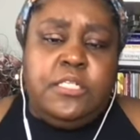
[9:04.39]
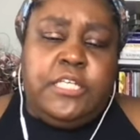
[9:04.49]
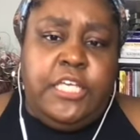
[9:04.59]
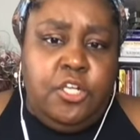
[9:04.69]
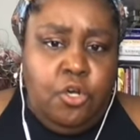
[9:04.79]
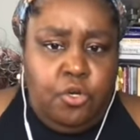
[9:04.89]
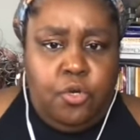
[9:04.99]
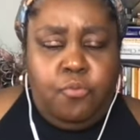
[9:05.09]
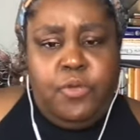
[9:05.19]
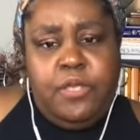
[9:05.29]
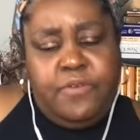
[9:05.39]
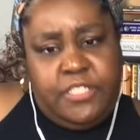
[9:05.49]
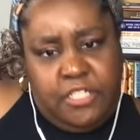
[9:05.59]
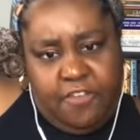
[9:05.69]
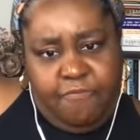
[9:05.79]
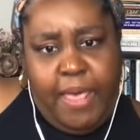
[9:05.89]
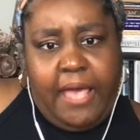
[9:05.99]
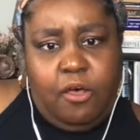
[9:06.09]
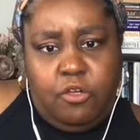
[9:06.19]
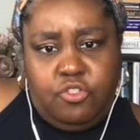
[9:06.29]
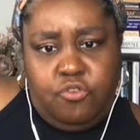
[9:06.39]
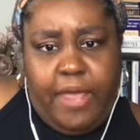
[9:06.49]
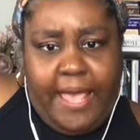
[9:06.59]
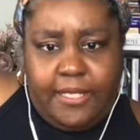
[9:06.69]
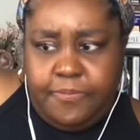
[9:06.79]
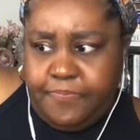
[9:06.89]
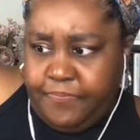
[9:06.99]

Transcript: get her career and stuff back on track.